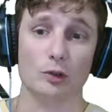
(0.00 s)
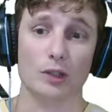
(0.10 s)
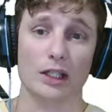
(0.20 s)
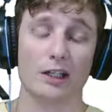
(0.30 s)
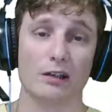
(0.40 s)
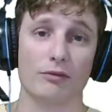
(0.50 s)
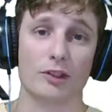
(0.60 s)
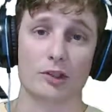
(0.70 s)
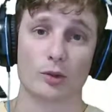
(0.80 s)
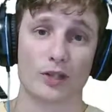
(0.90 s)
Get an
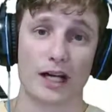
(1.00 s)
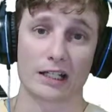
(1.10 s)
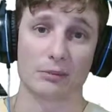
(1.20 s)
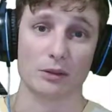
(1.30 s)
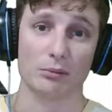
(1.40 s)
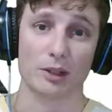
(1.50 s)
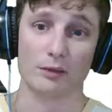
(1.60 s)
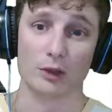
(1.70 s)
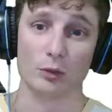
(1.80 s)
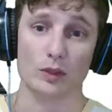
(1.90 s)
official document.
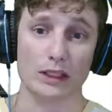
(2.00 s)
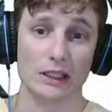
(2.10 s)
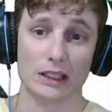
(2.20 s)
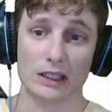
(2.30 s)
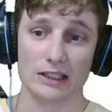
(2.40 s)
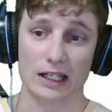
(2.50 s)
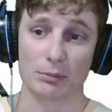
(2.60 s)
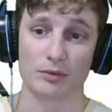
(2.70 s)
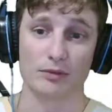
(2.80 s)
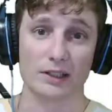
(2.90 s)
If you need any type
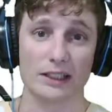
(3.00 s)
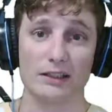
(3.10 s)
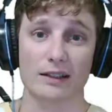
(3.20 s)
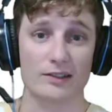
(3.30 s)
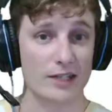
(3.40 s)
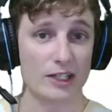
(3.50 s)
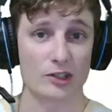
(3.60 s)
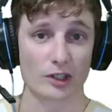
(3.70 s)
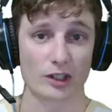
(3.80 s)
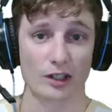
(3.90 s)
of
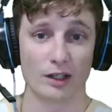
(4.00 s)
legalization,